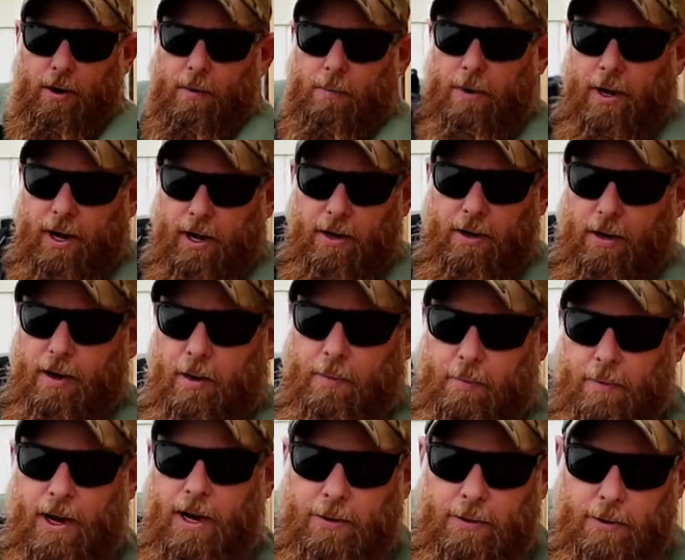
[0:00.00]
and I'm
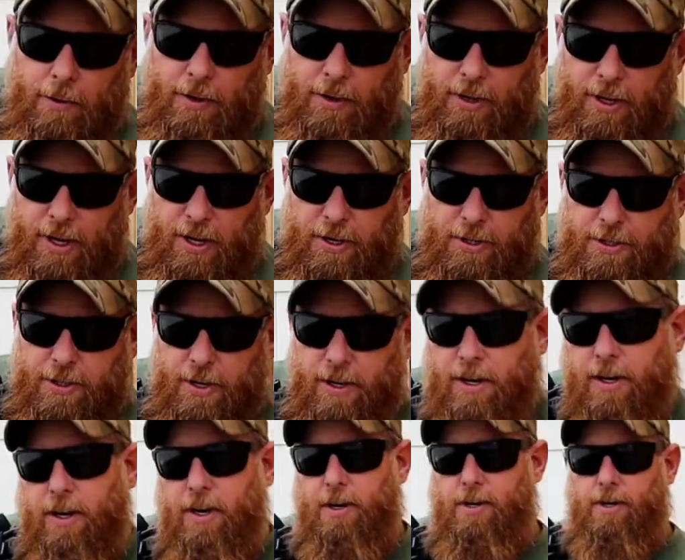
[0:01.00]
not doing this
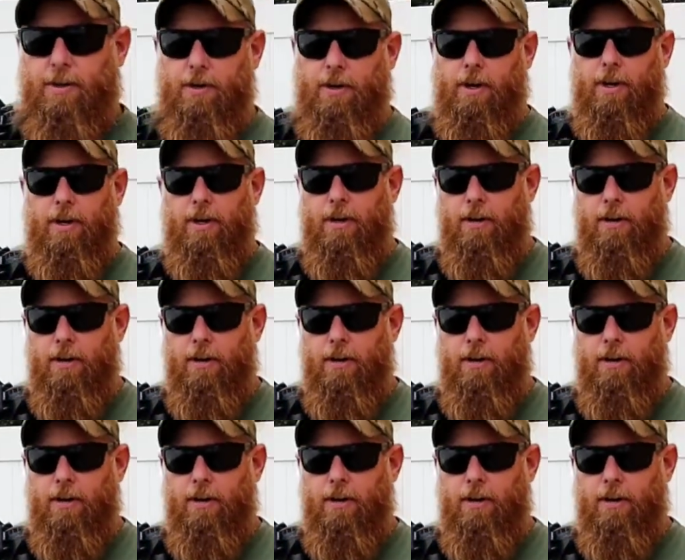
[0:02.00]
initially,